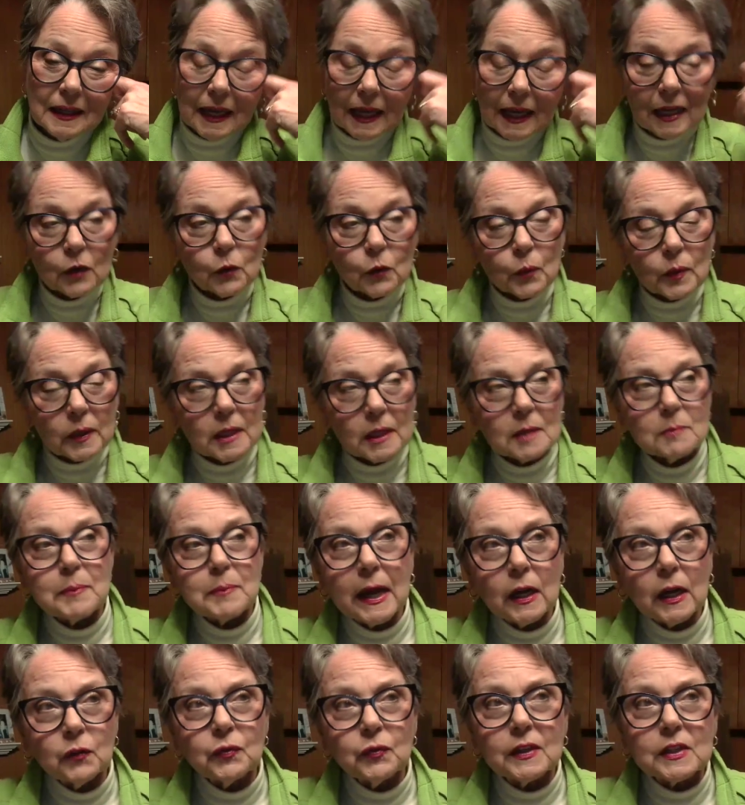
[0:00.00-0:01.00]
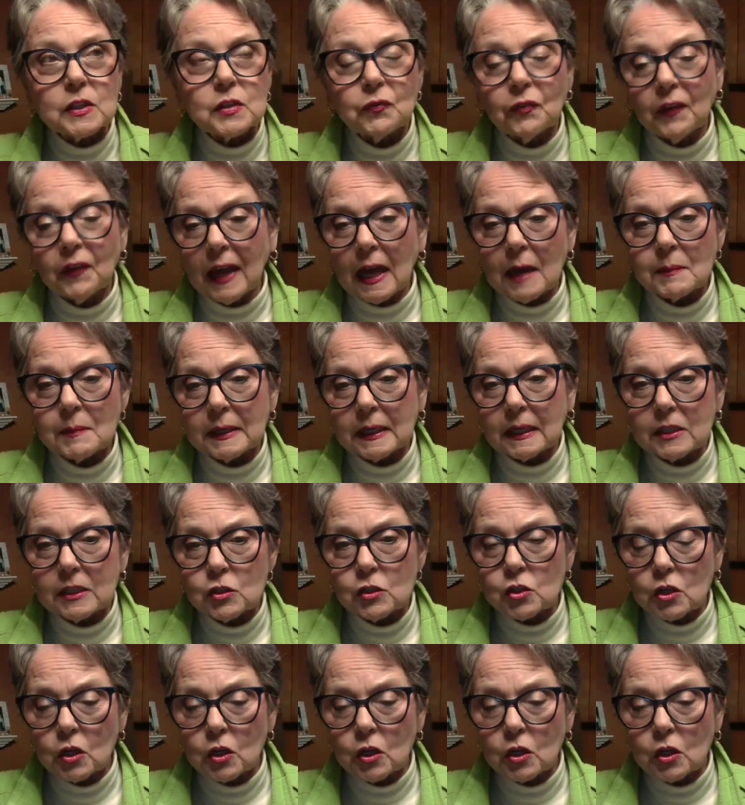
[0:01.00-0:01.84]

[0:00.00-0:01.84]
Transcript: And it really benefits families.